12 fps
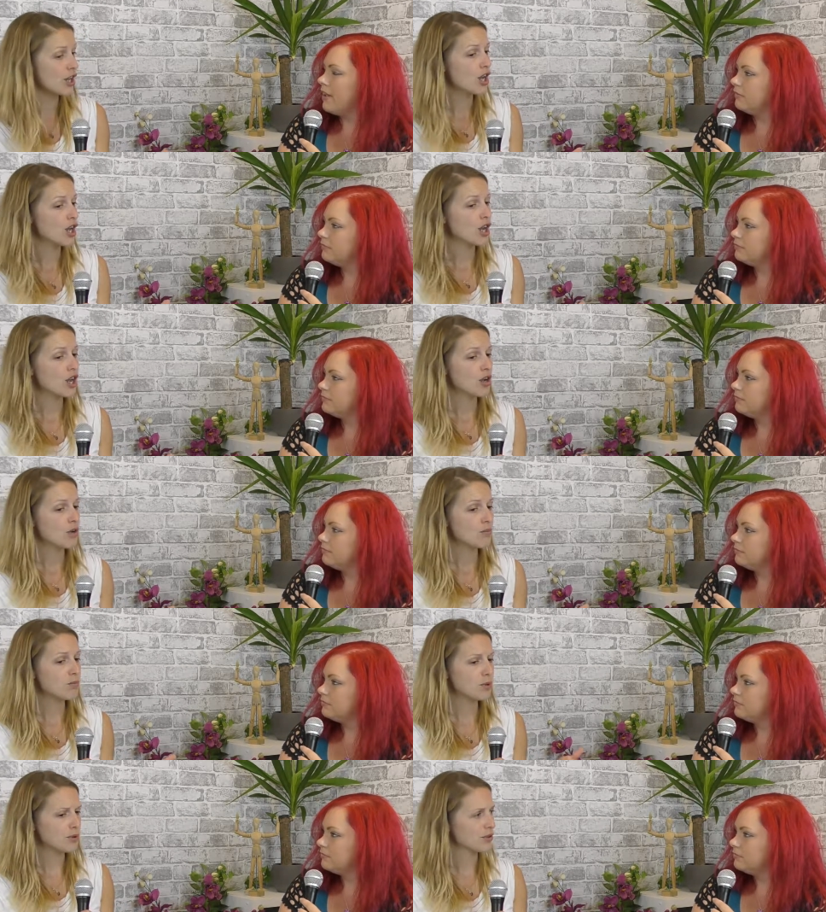Speaker 1: yeah.
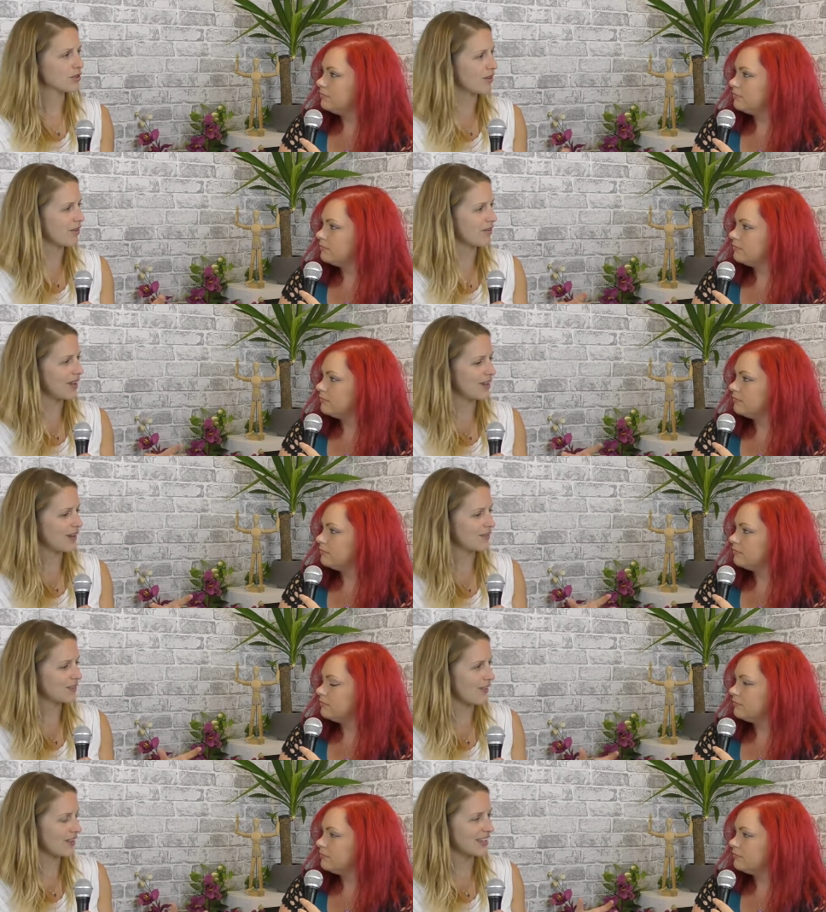but also if, it, if
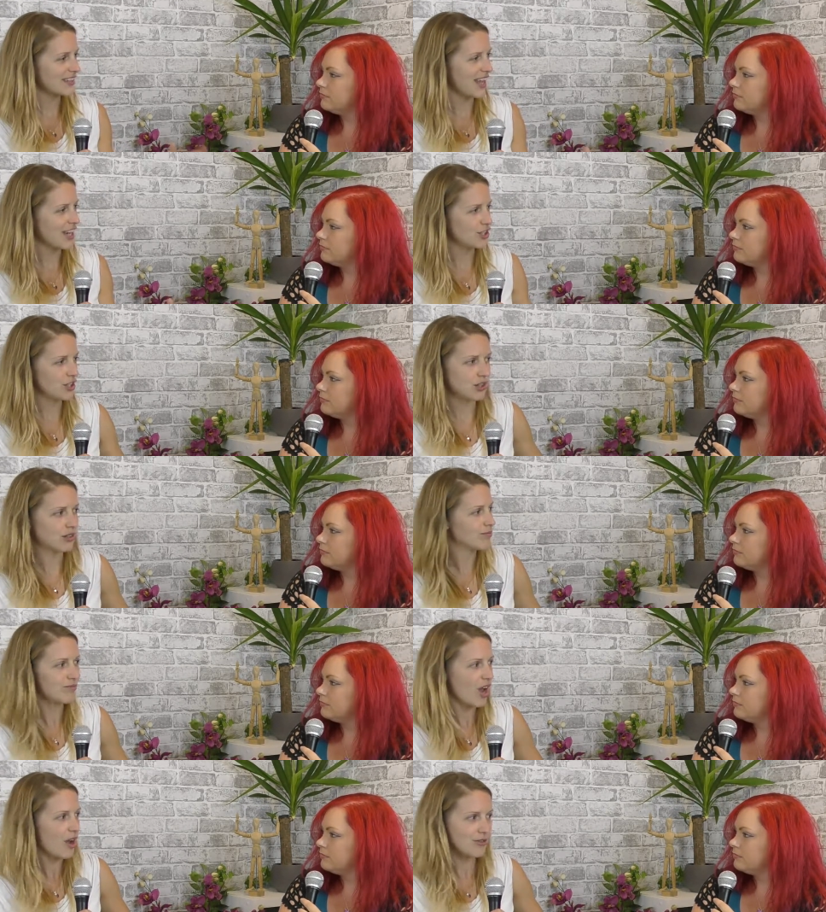something's saying to you,
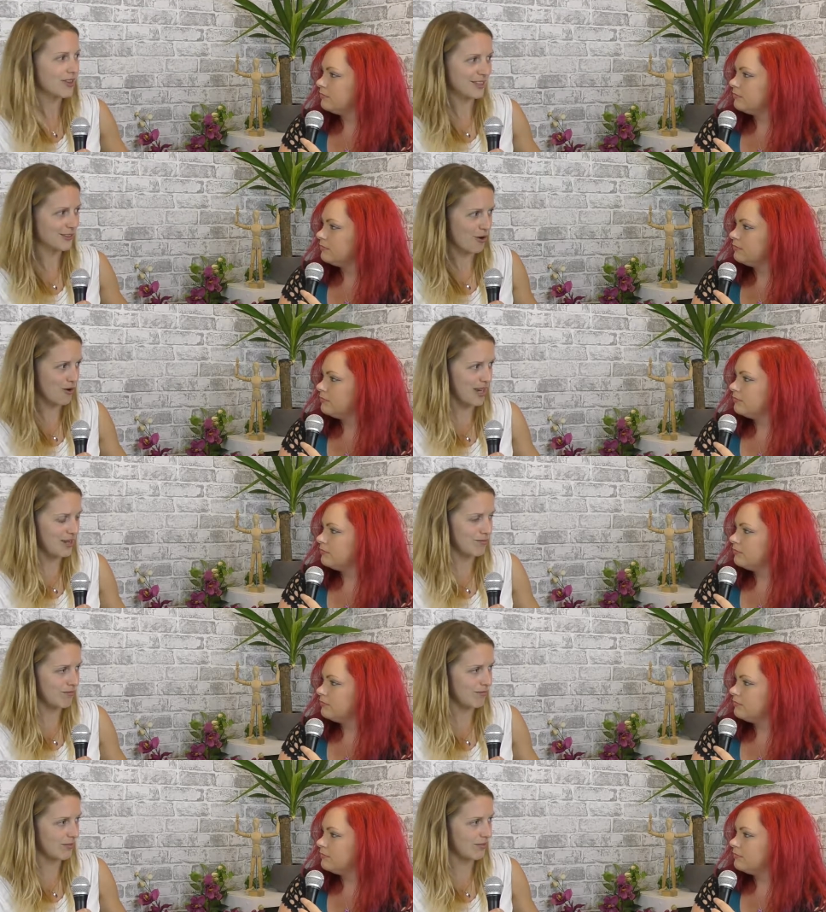no, that's not
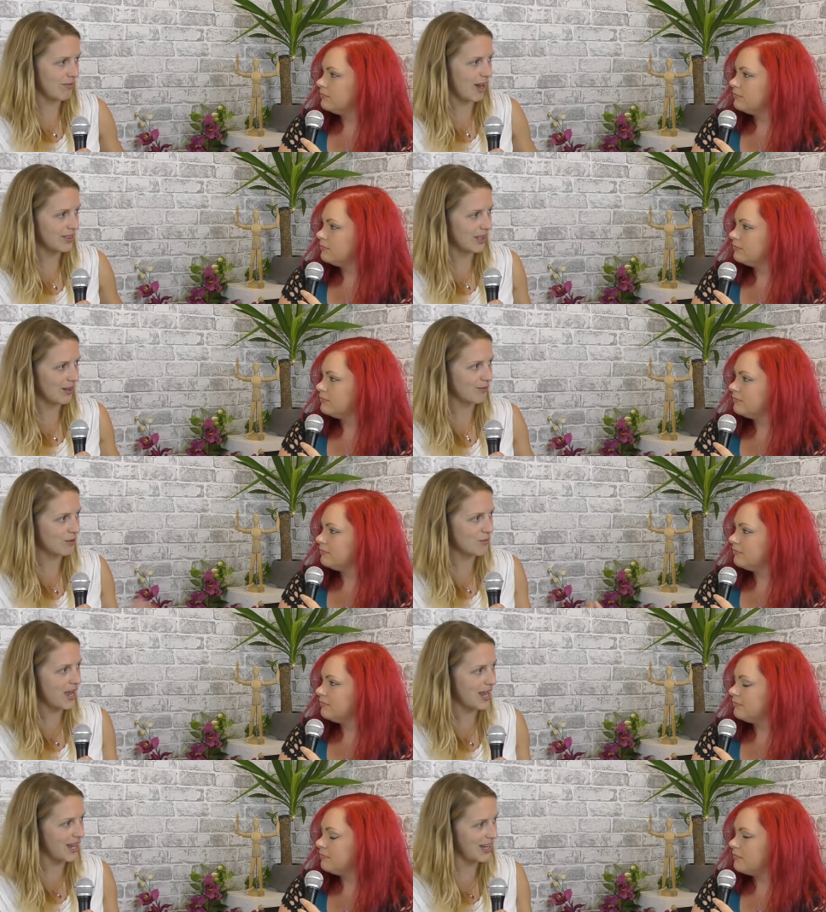in the right thing for
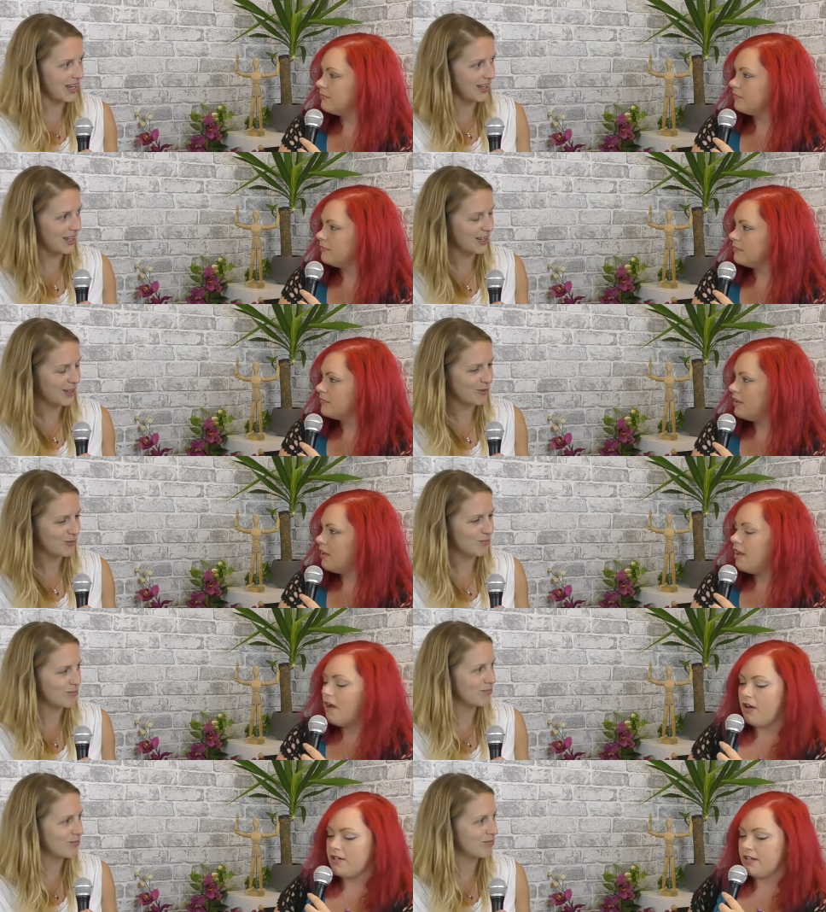me, mm.
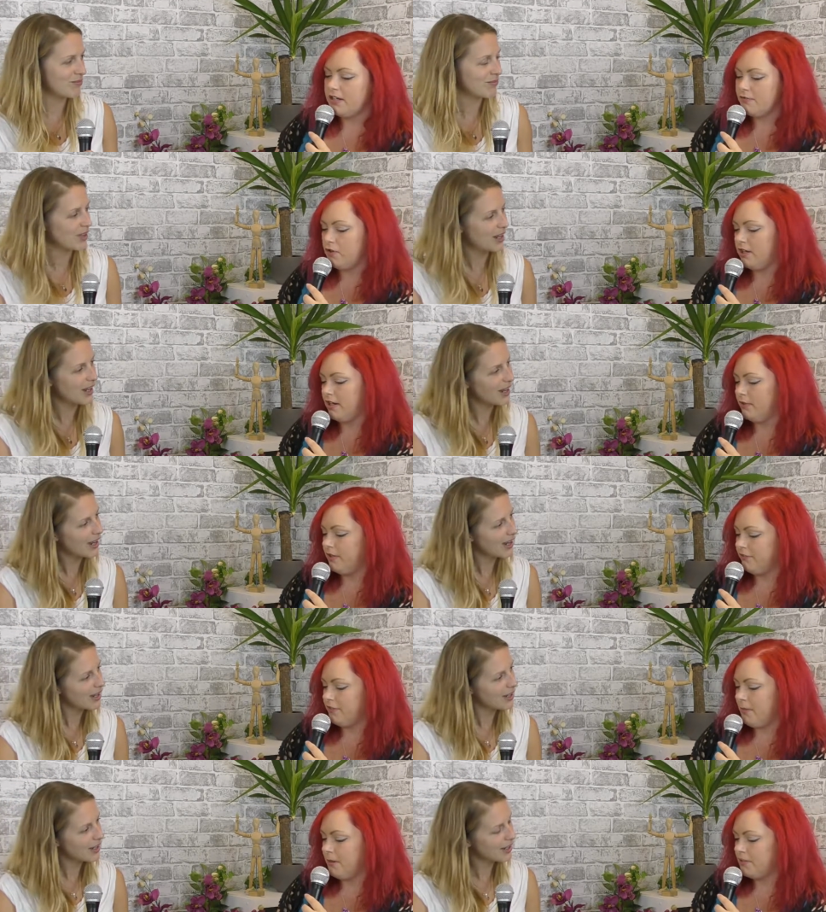
Speaker 2: I tell you right now,
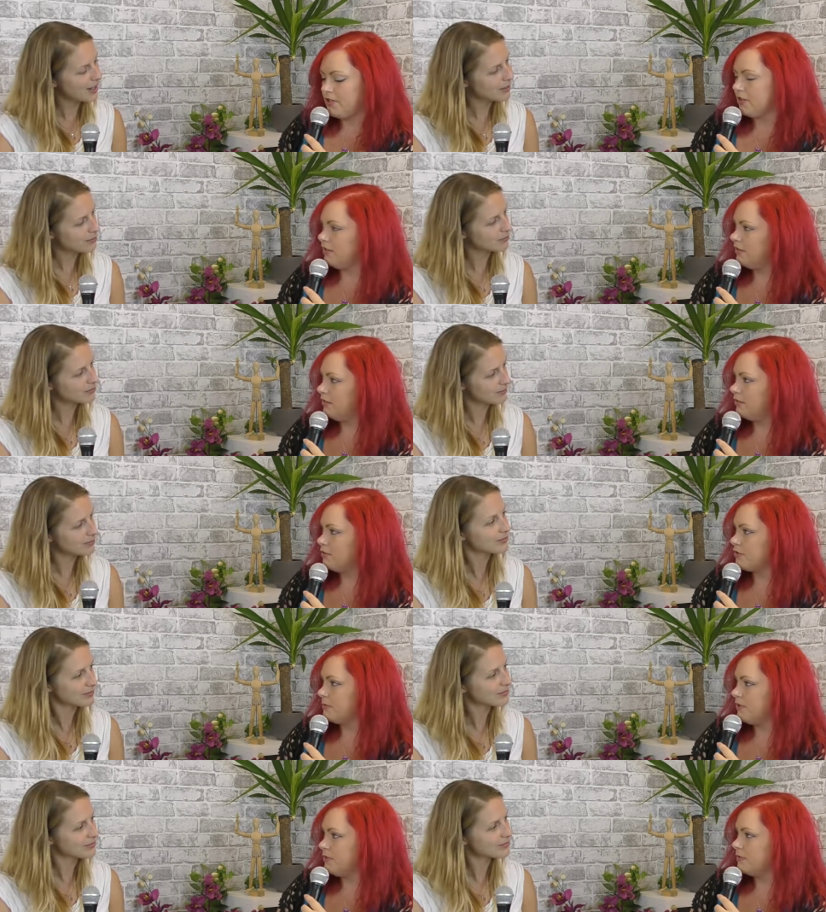if a publisher knocked
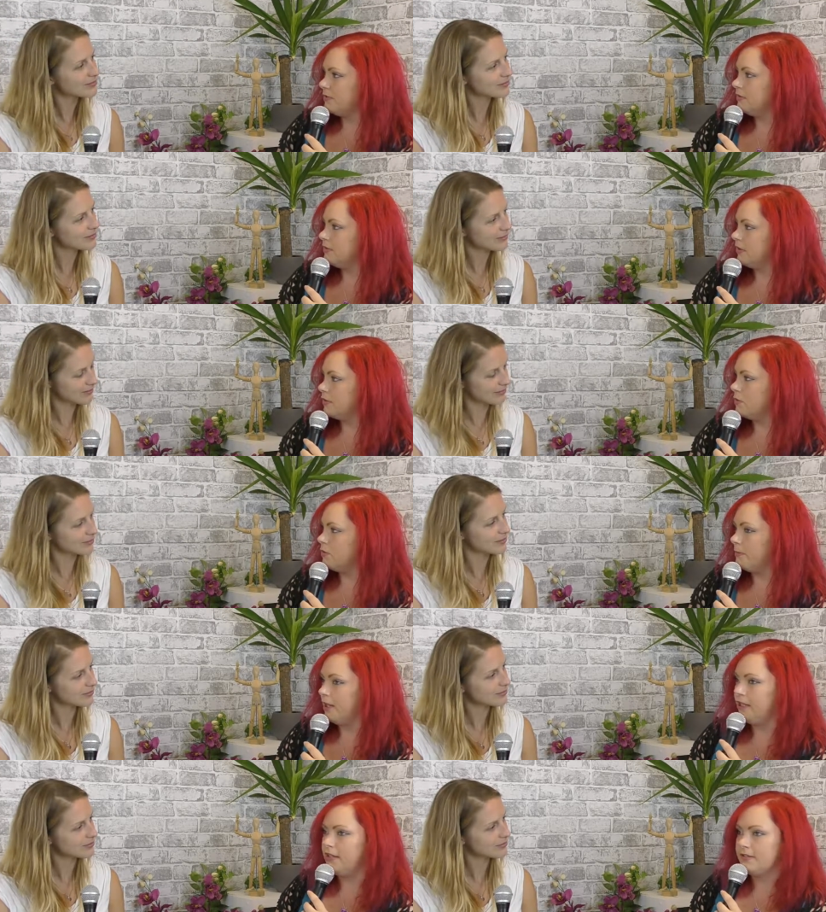on my door or mm. called
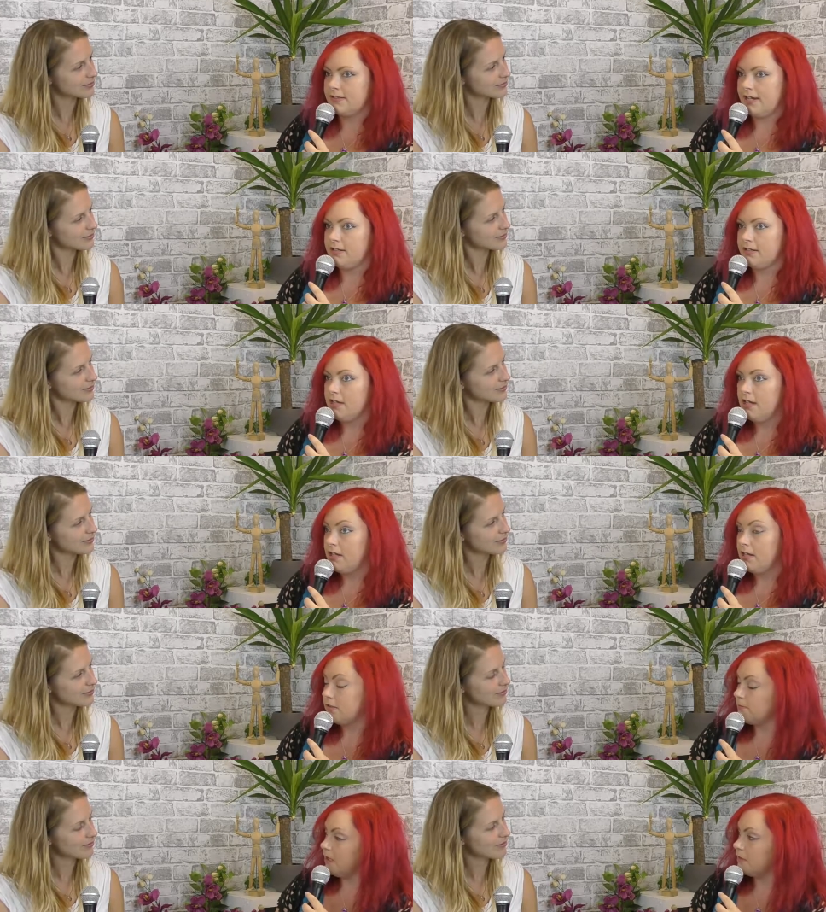me and said,
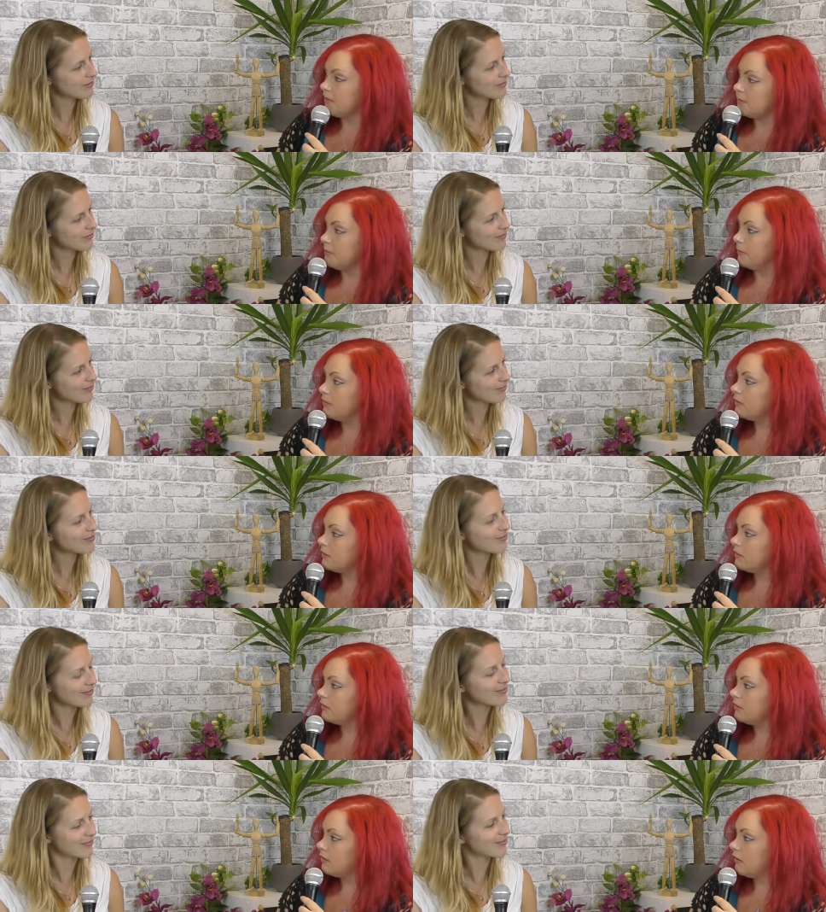"Let's make a recipe book,"
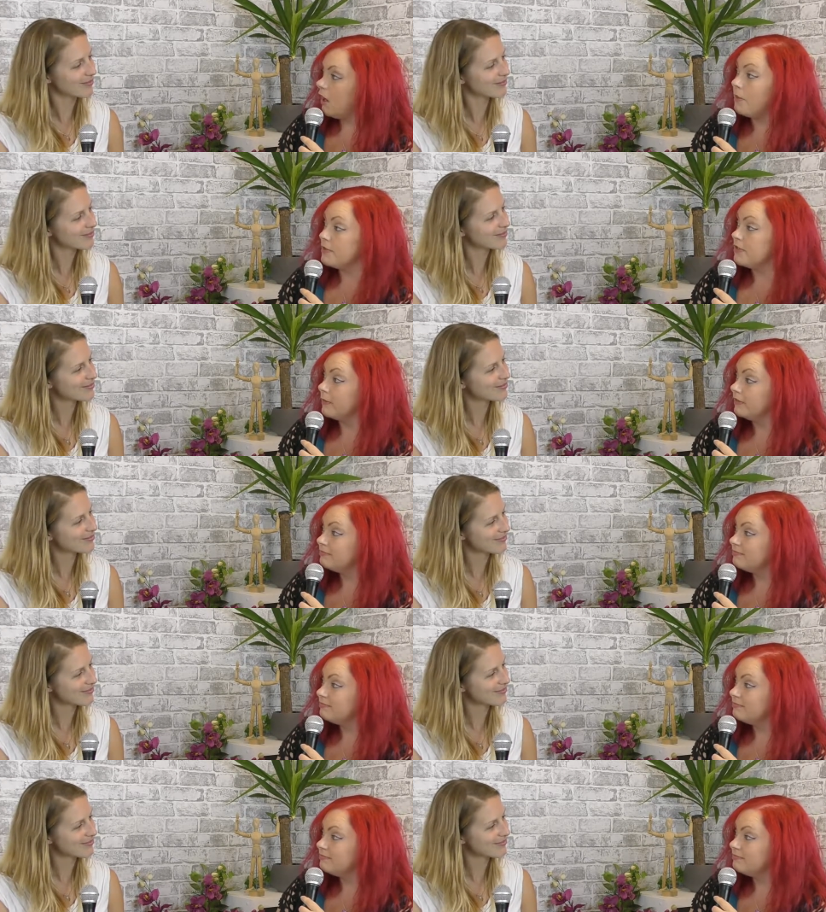mm. I would do it.